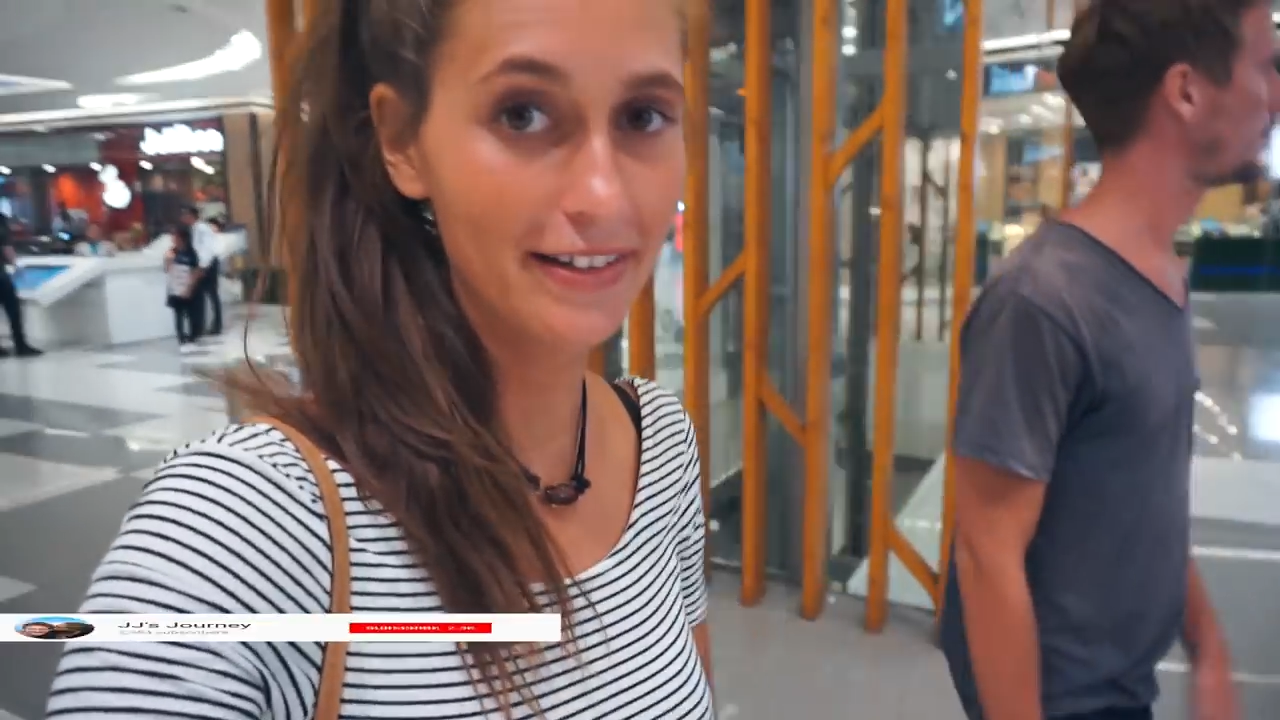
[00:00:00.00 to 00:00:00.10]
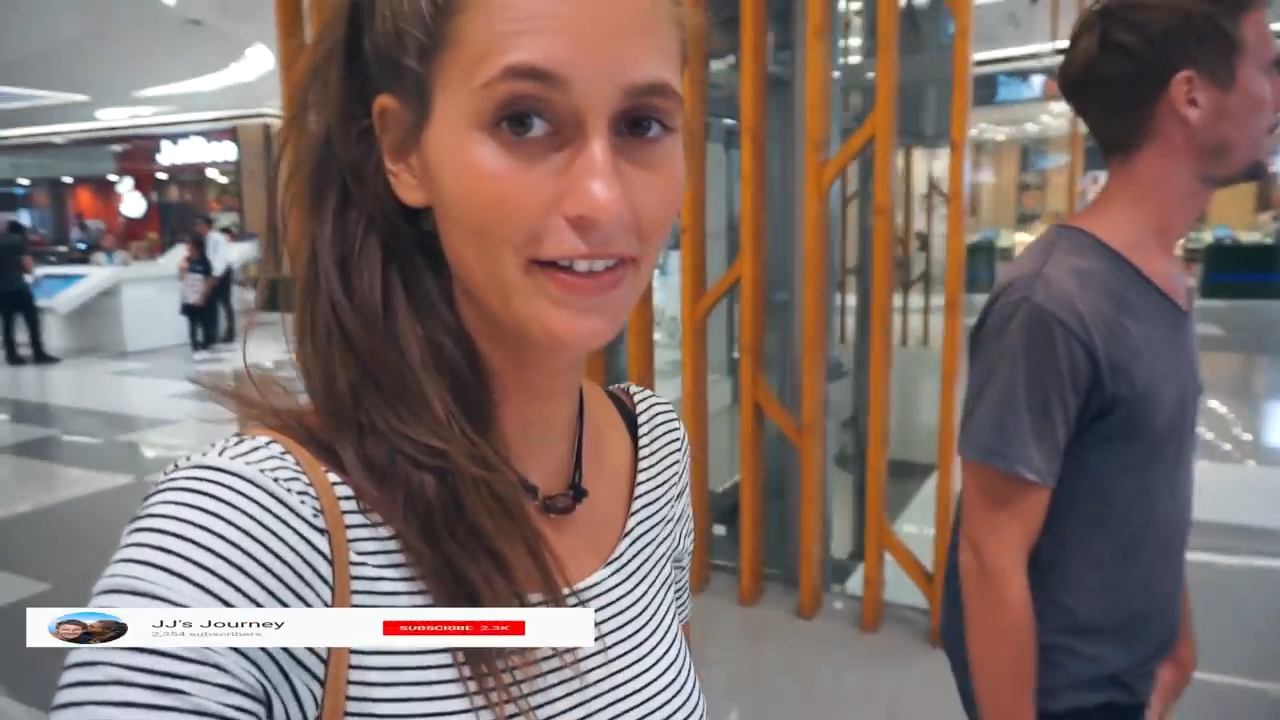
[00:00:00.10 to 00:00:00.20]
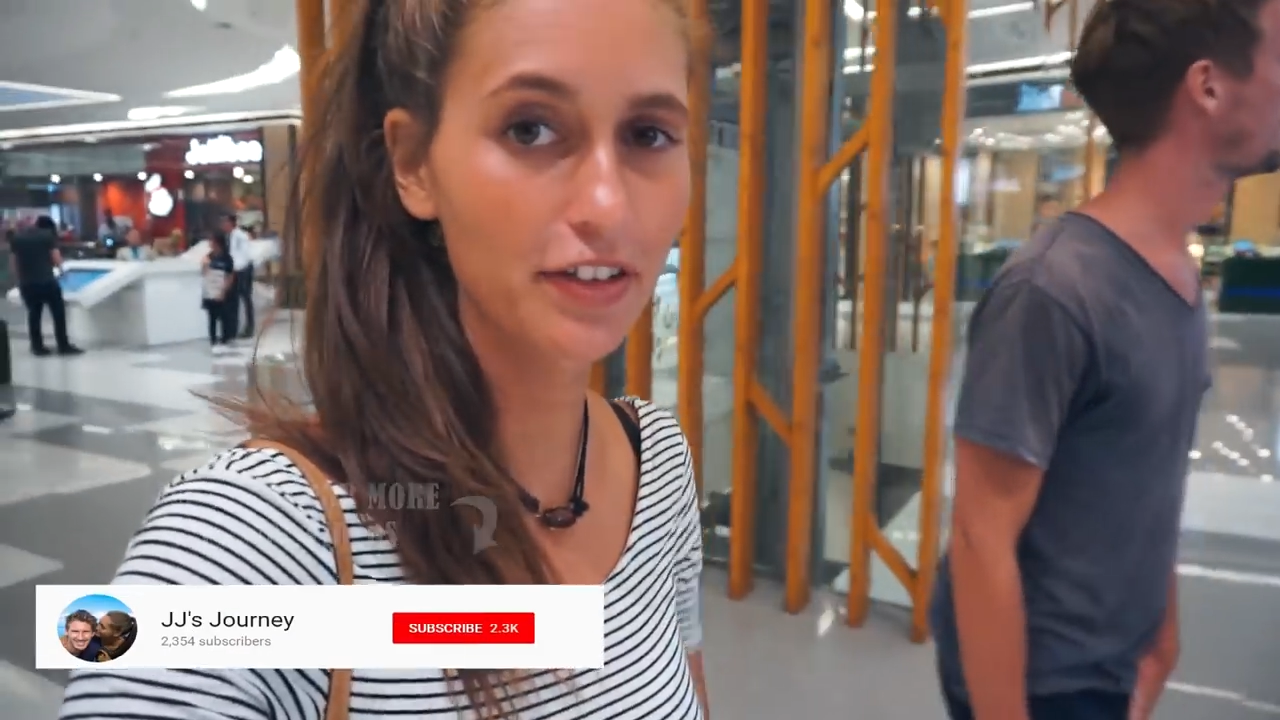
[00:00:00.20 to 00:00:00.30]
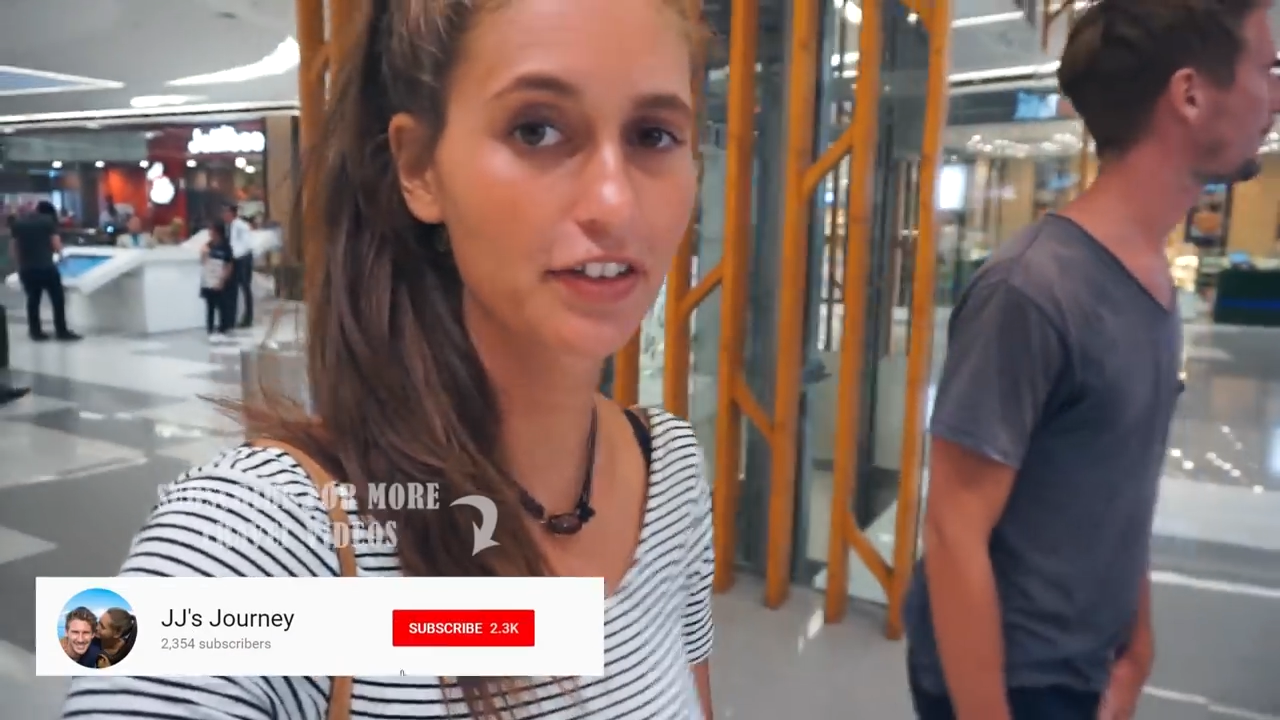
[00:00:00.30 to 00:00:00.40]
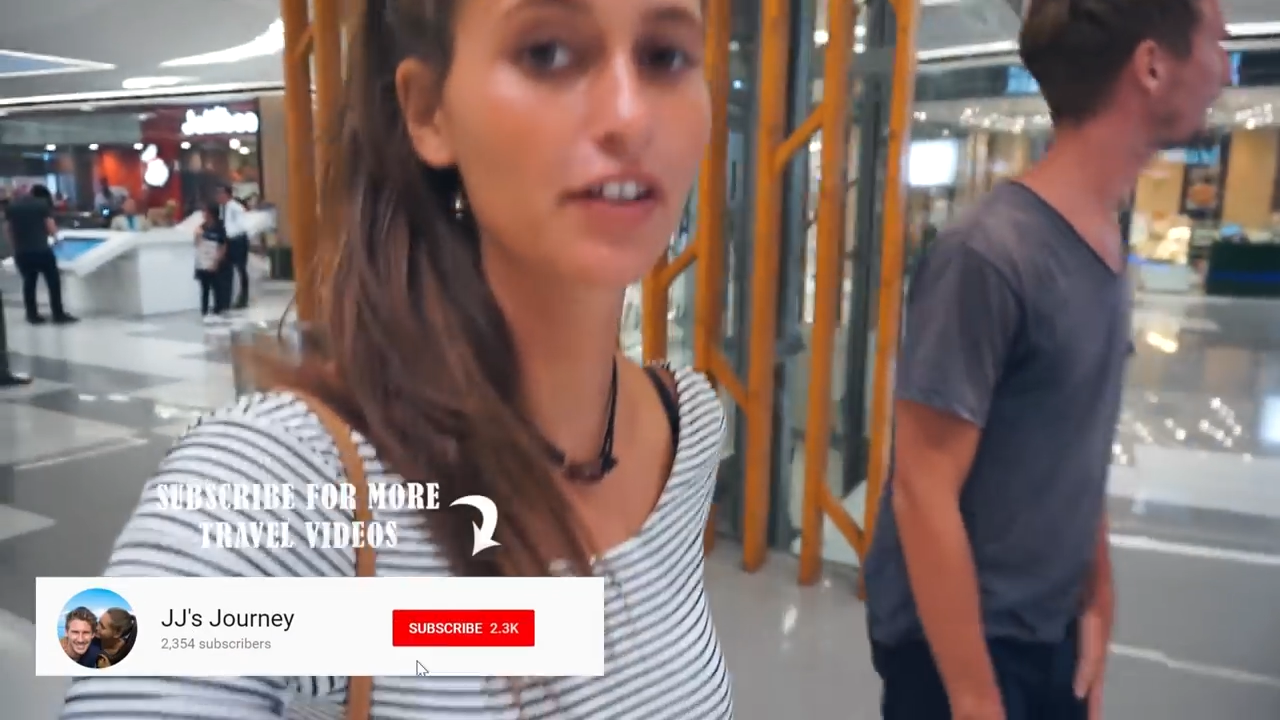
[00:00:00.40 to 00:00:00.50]

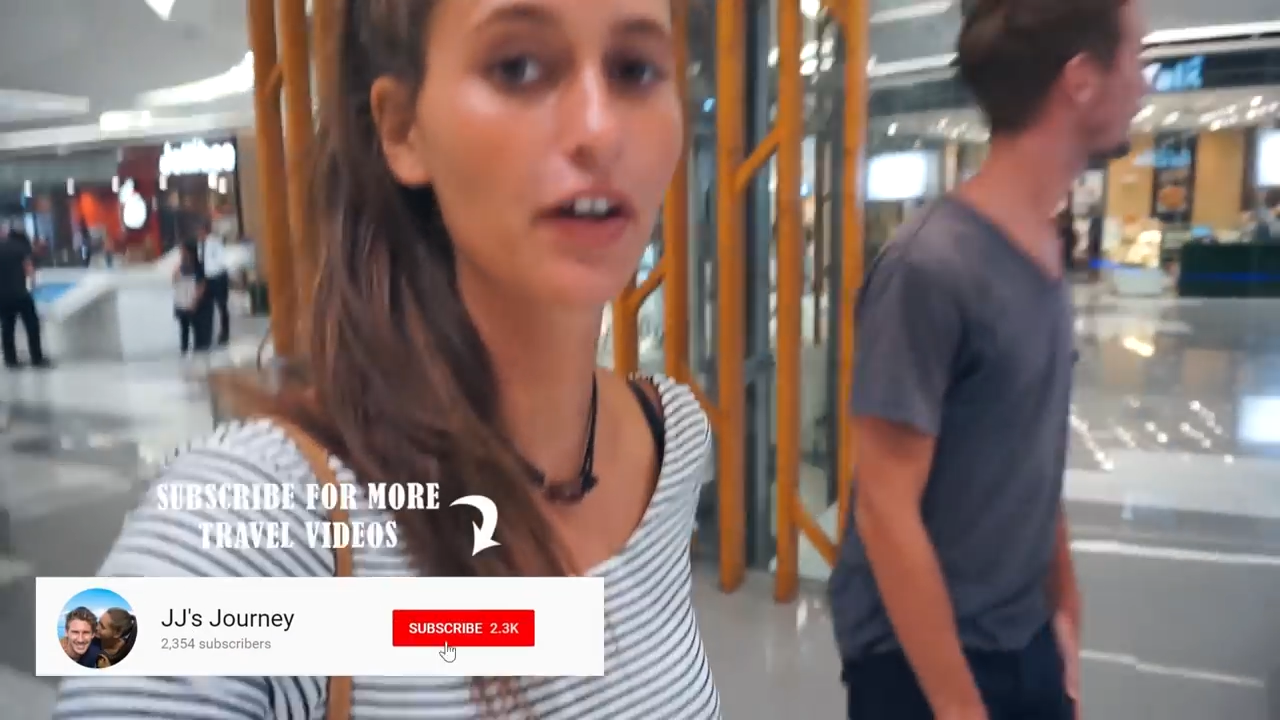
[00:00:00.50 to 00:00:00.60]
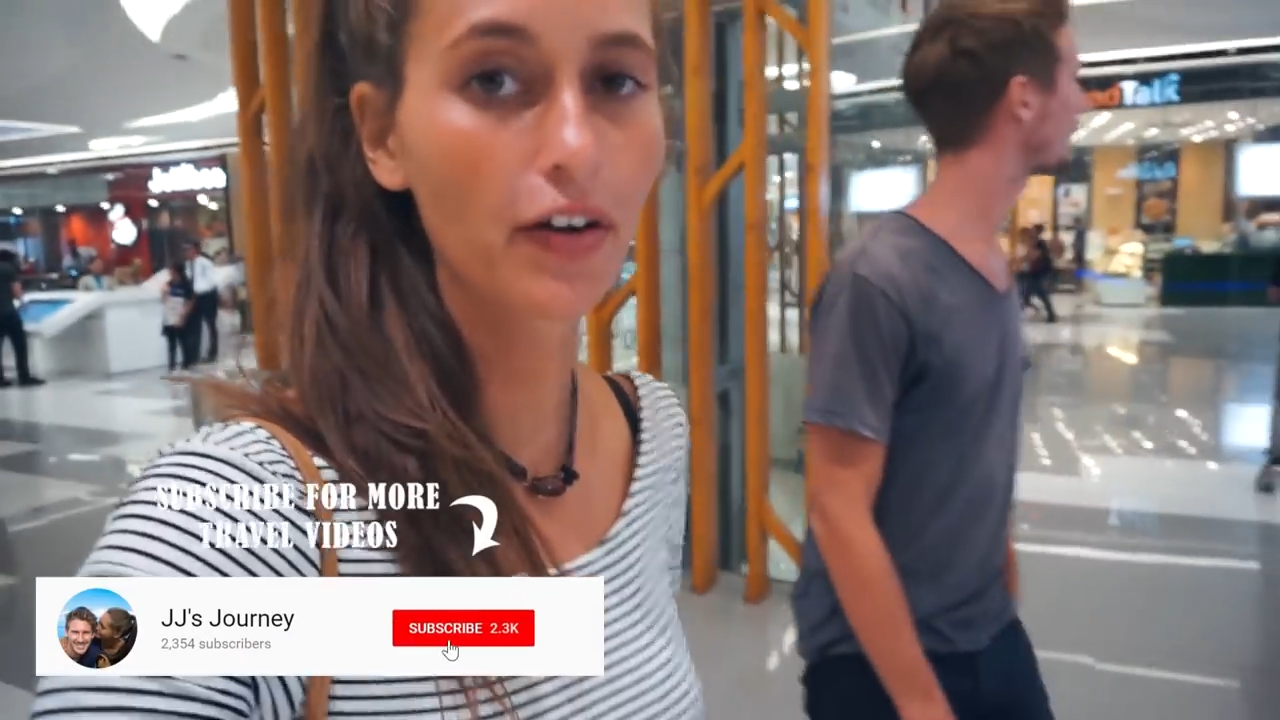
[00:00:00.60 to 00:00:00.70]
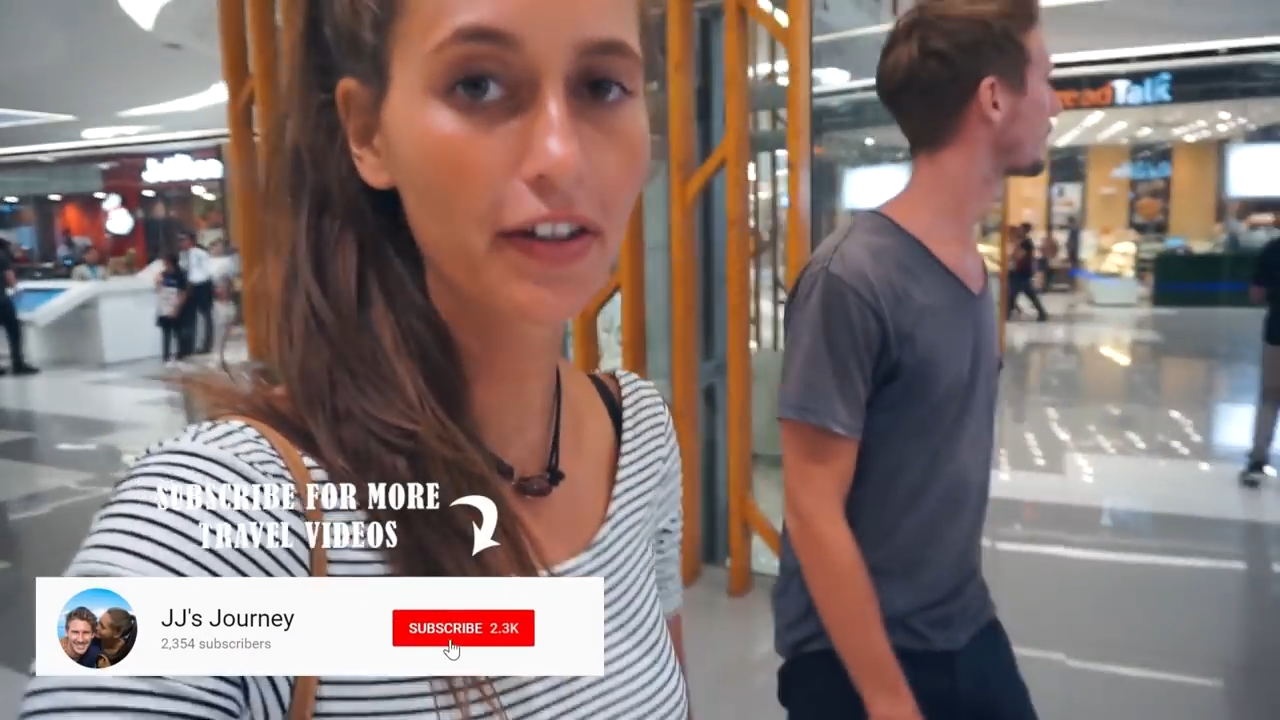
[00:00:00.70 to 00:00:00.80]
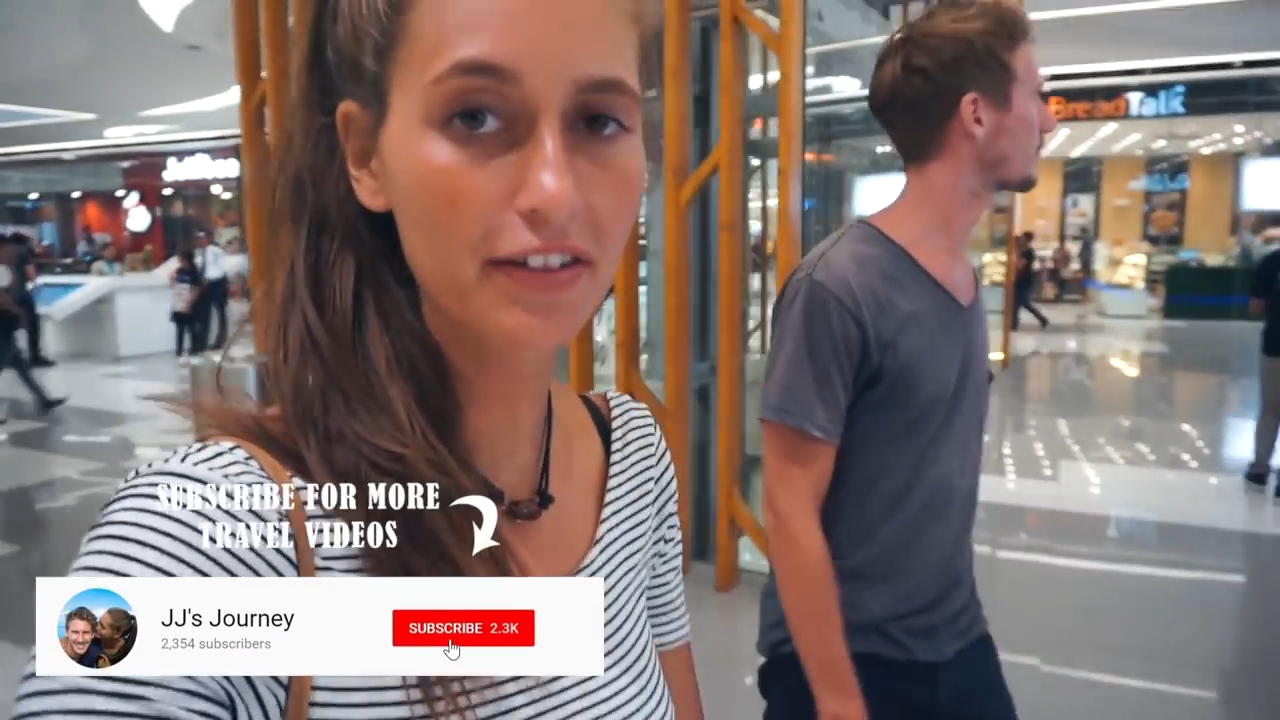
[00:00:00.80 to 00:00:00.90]
This was so good.